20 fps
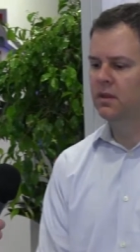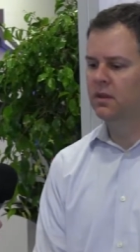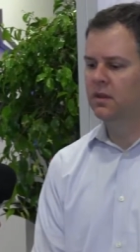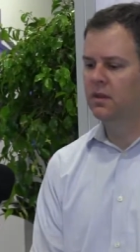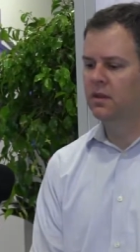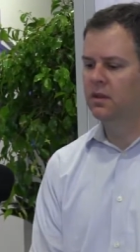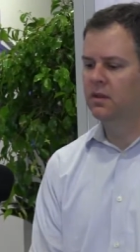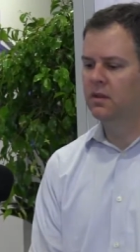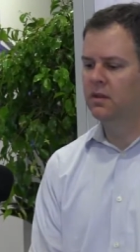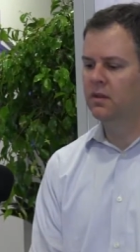
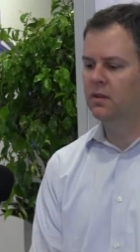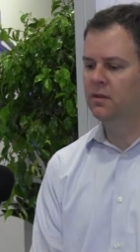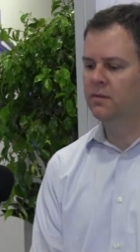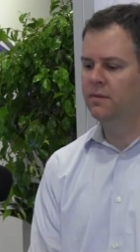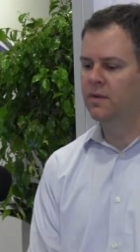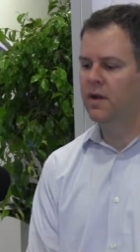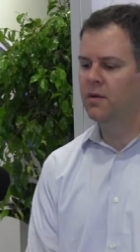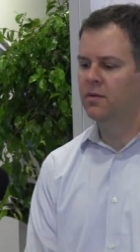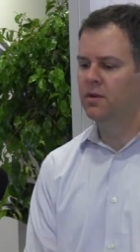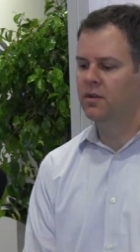
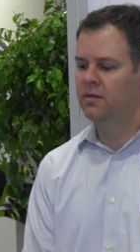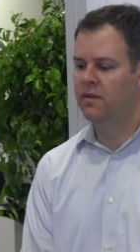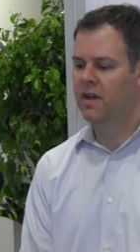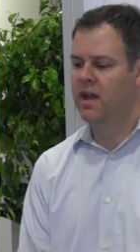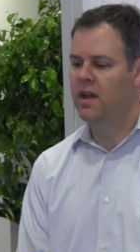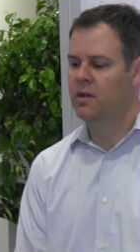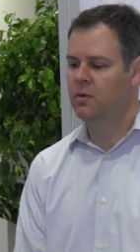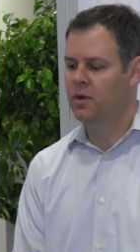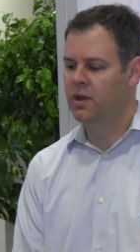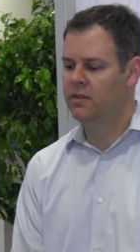if I were to
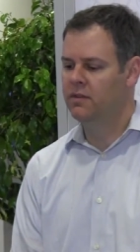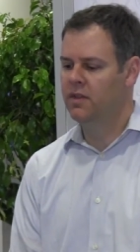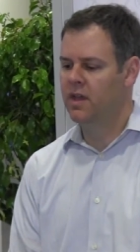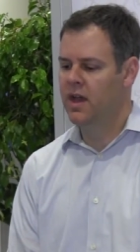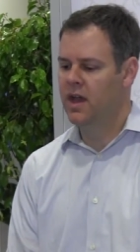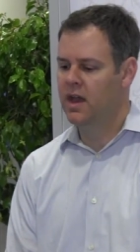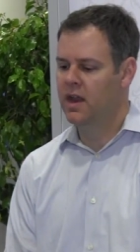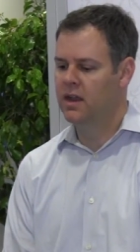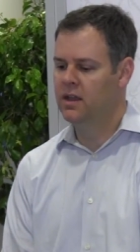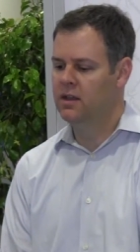evaluate
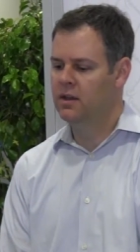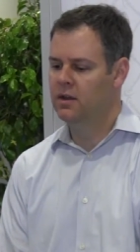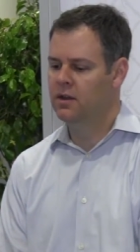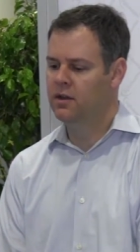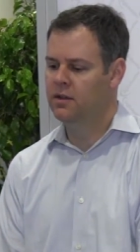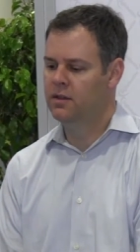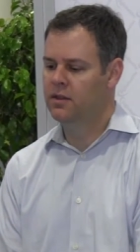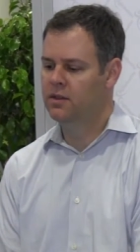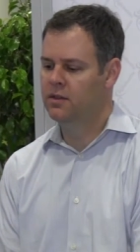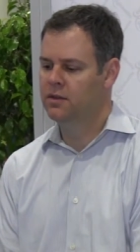that, you
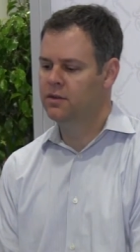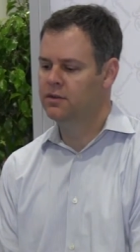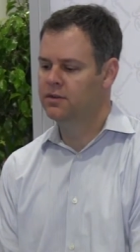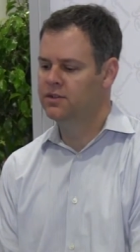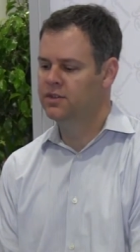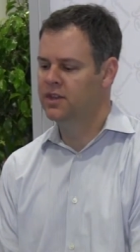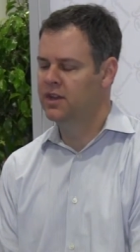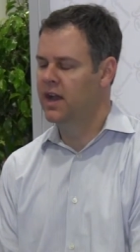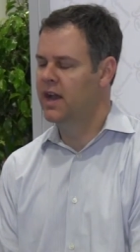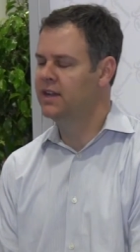know,
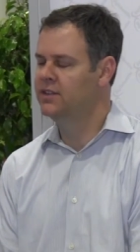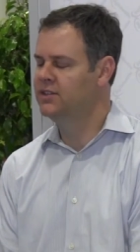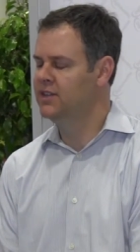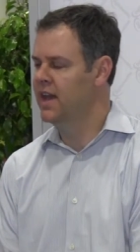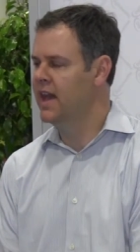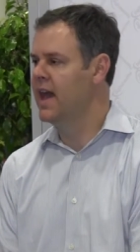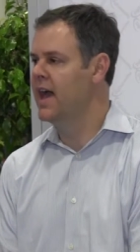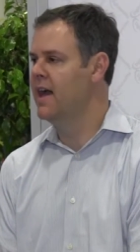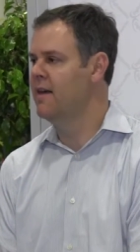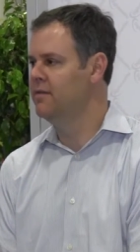there's the nice
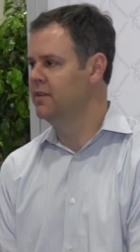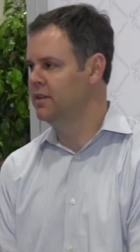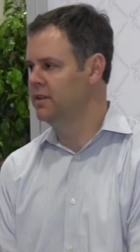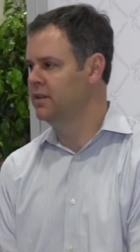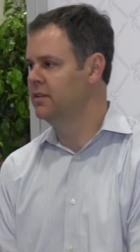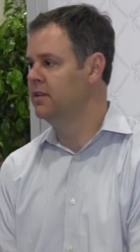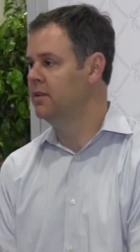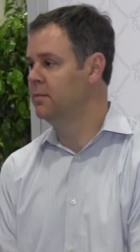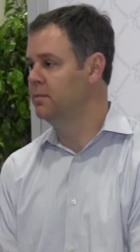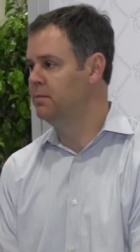to have and
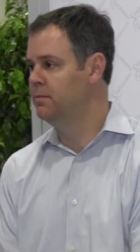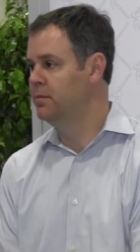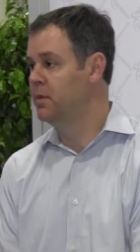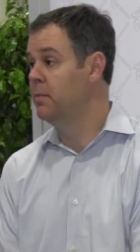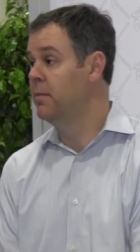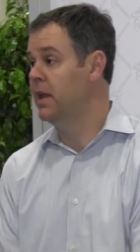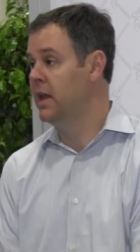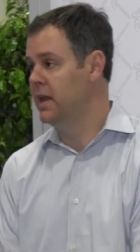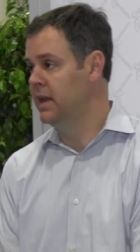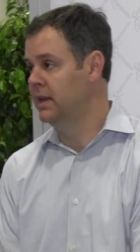then the,
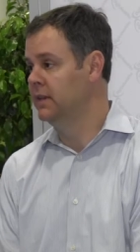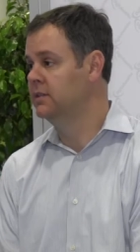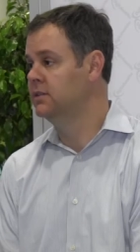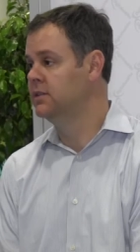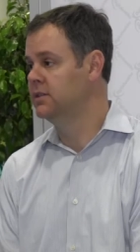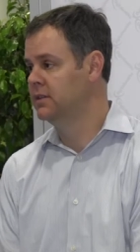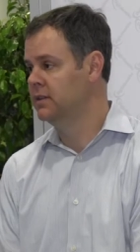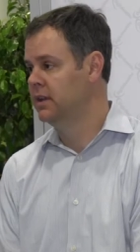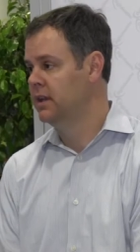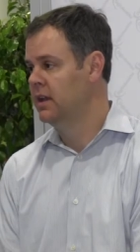the
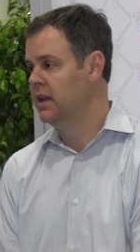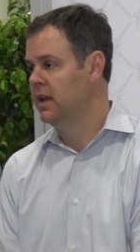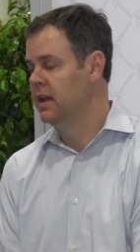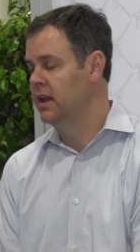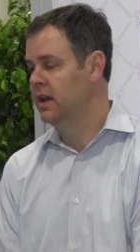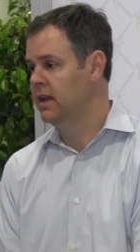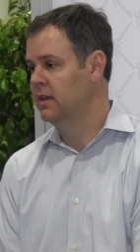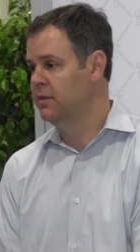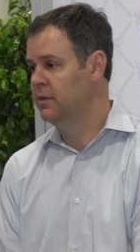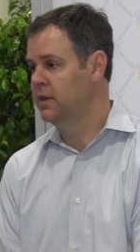pains.
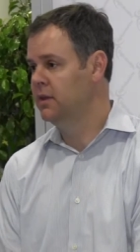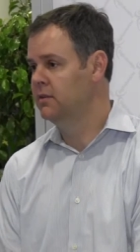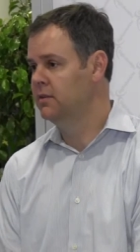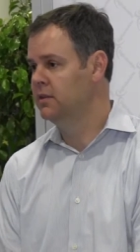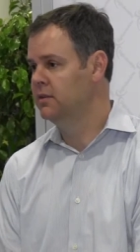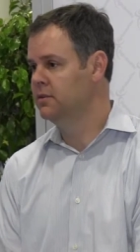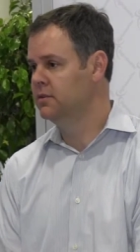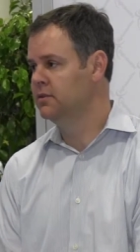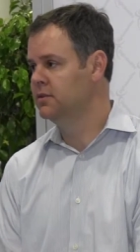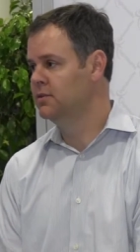And I think
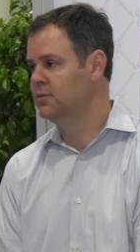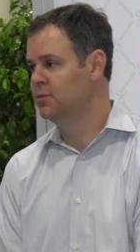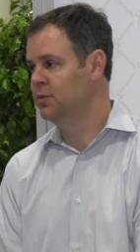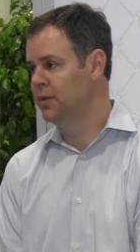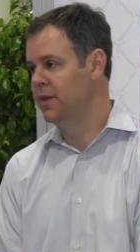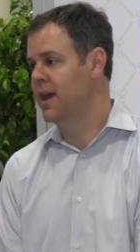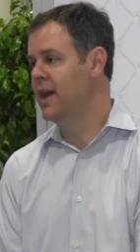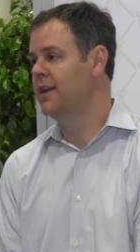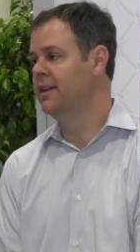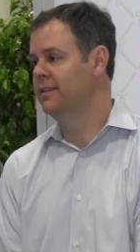that there's
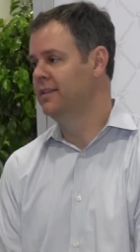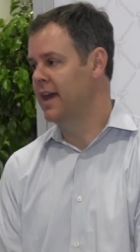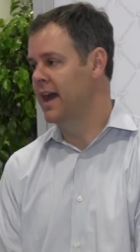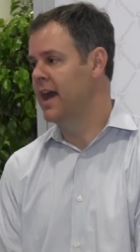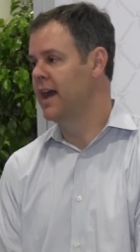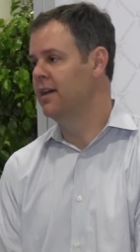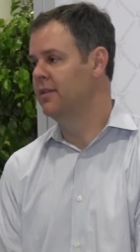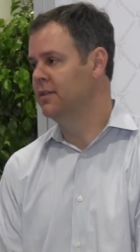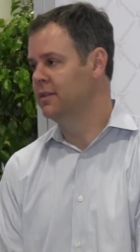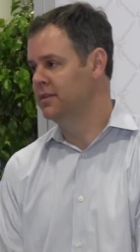without a
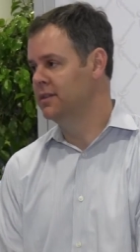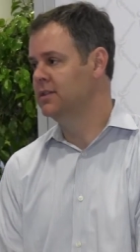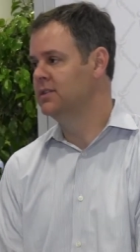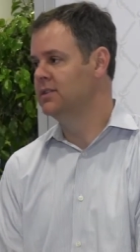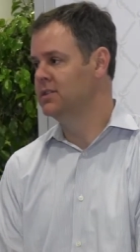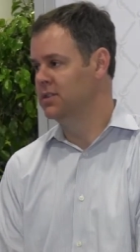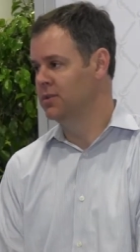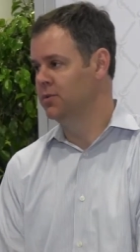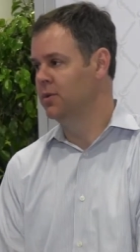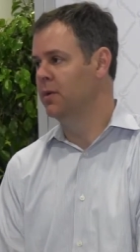doubt that
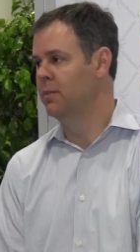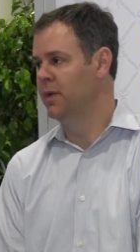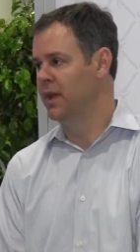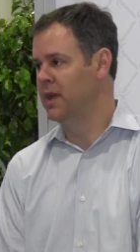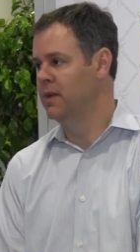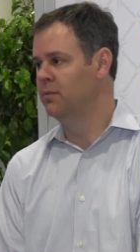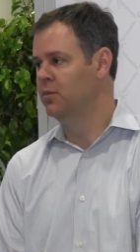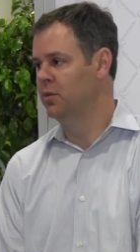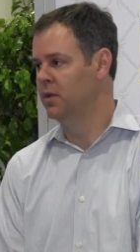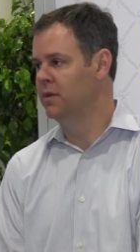this is a real
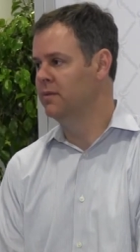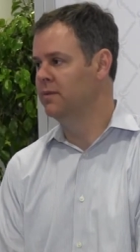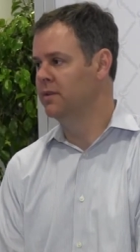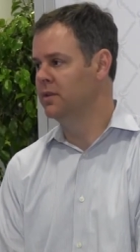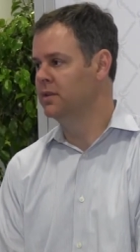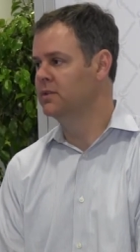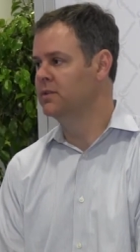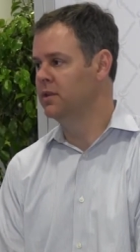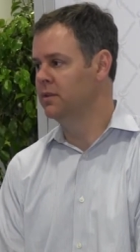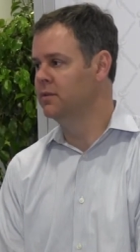pain point
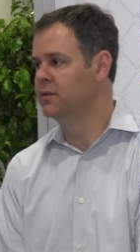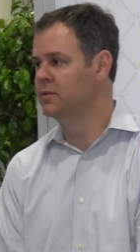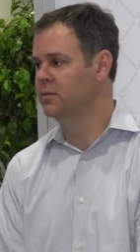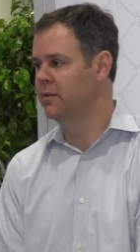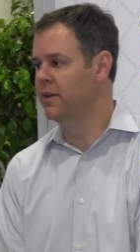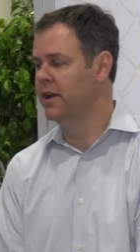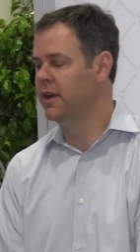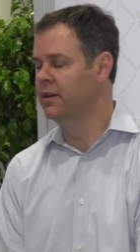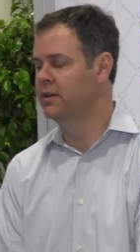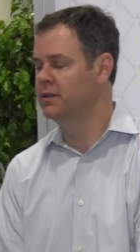for the service
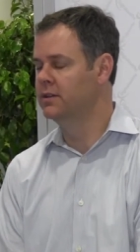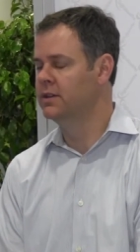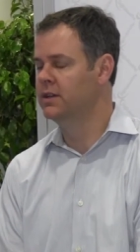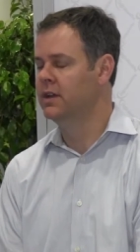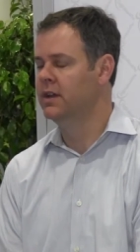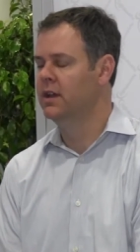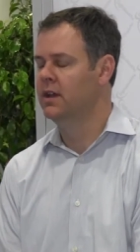providers.